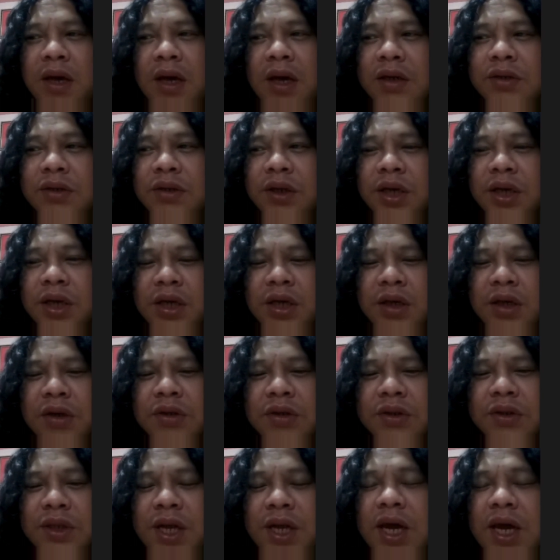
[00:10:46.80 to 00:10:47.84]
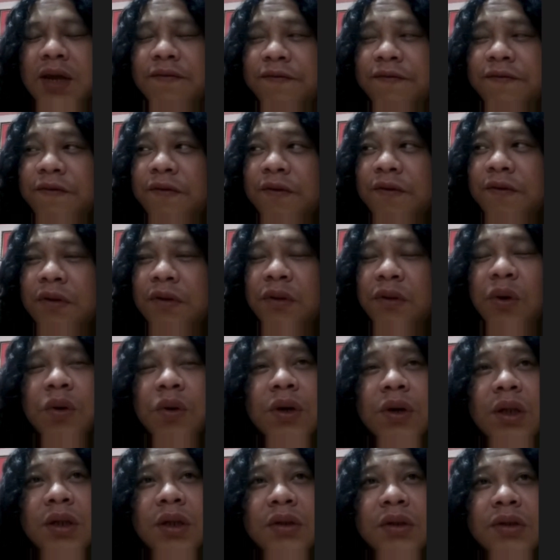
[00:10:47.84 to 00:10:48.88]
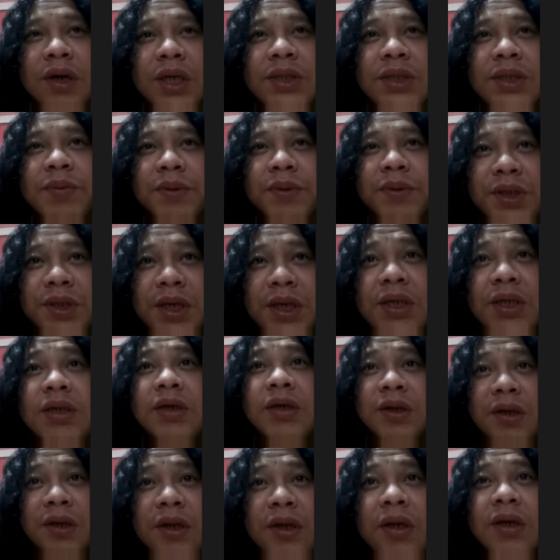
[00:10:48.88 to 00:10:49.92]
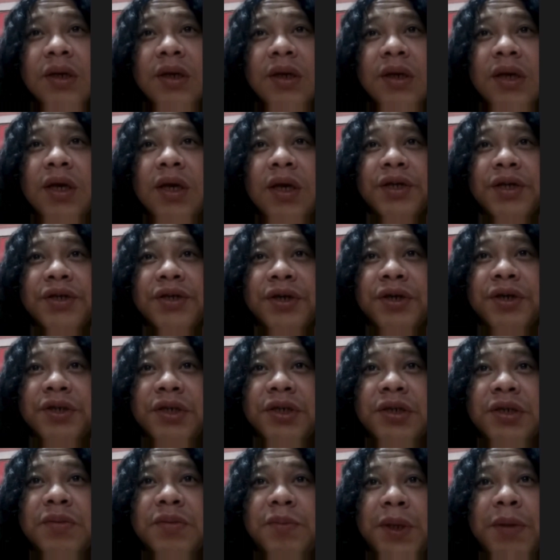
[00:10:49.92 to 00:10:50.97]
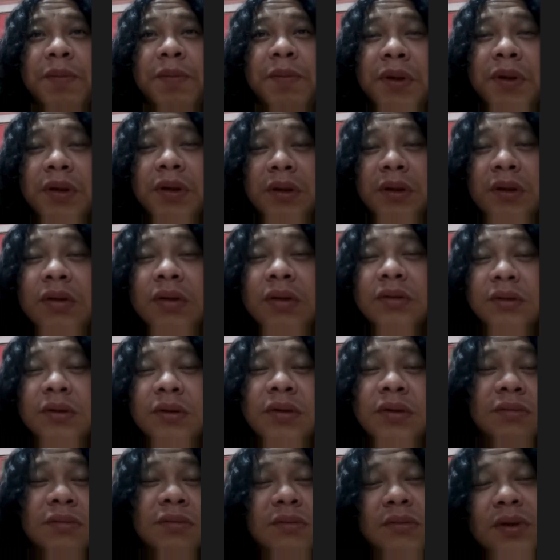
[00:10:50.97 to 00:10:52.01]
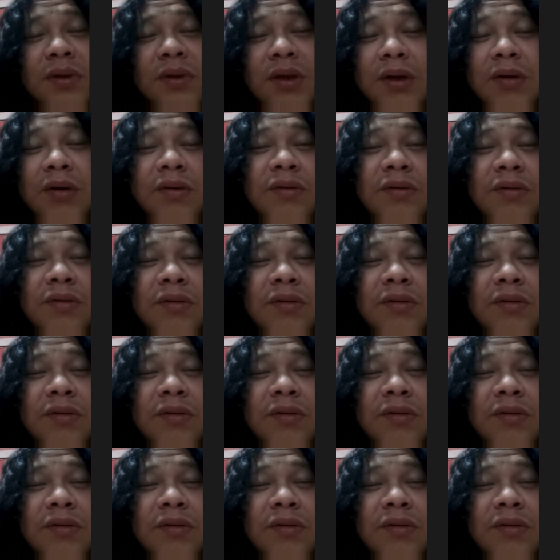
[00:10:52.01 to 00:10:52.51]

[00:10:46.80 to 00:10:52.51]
actually he used that for local transportation. He charges people, you know.